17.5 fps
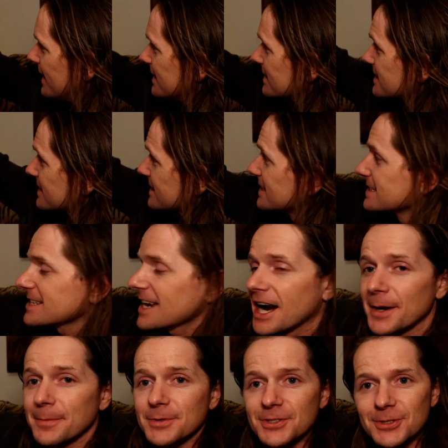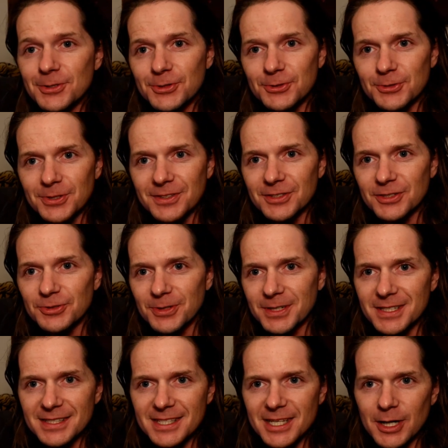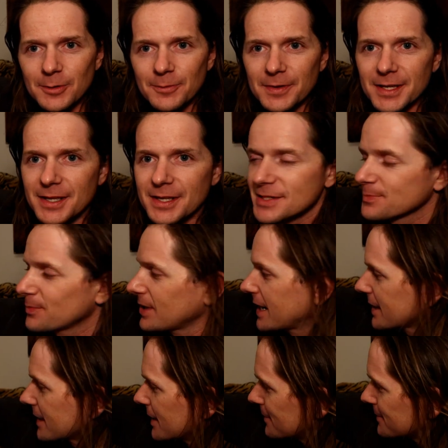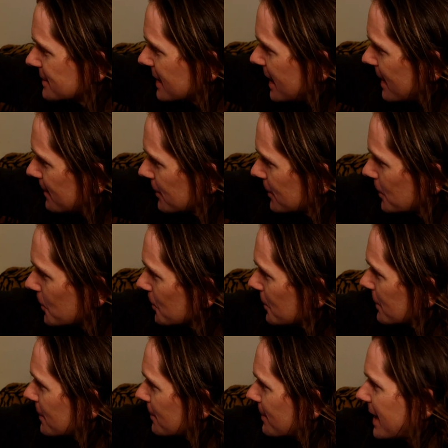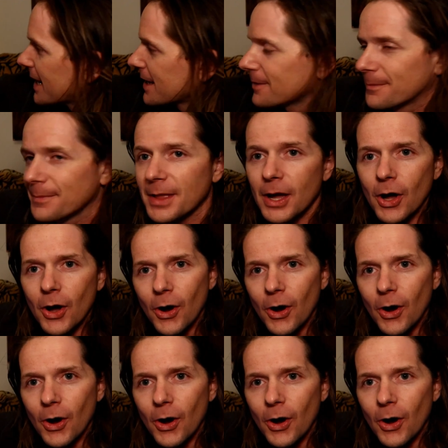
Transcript: This is an entire Mizzou tree. The tree itself is black up top, gold in the bottom.